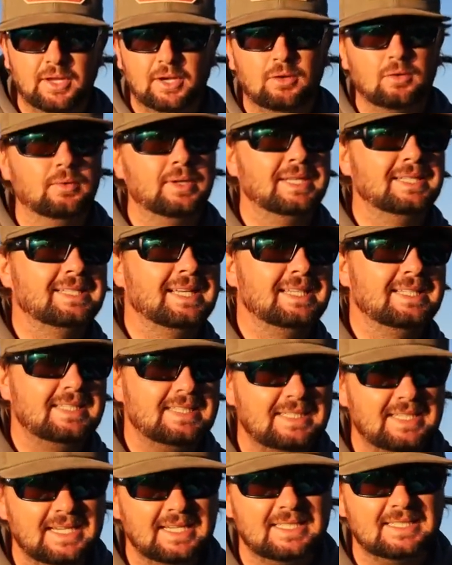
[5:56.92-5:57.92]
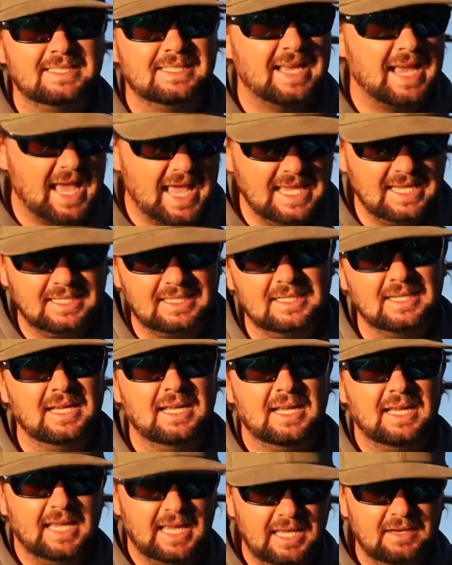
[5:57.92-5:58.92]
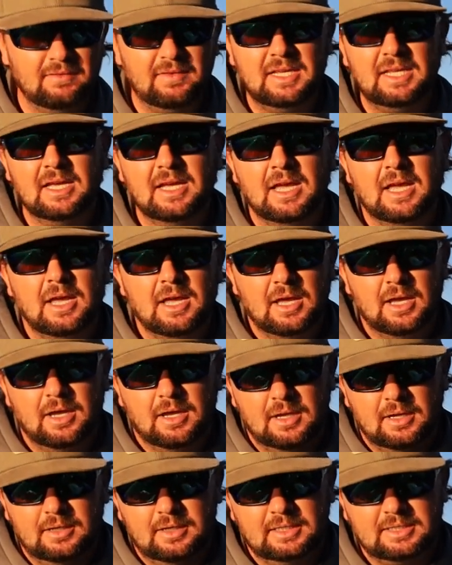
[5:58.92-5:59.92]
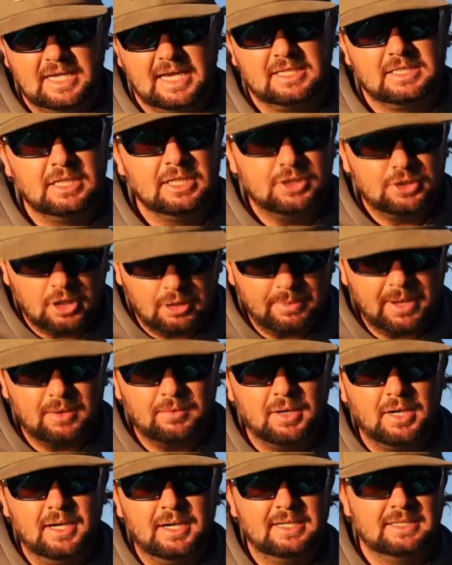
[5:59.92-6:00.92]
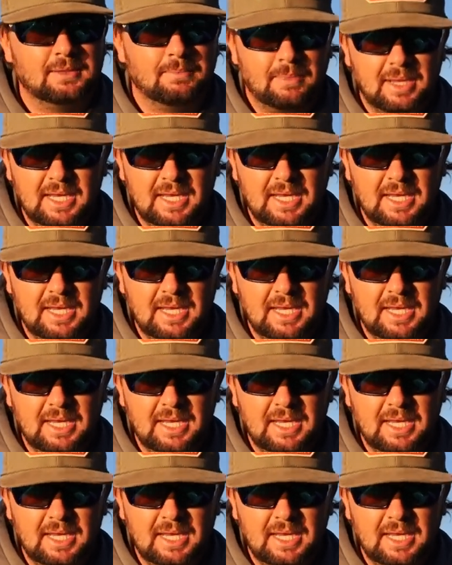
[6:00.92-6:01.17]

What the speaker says: that on is a 6'8" Envy. It's actually a jerkbait rod. It's a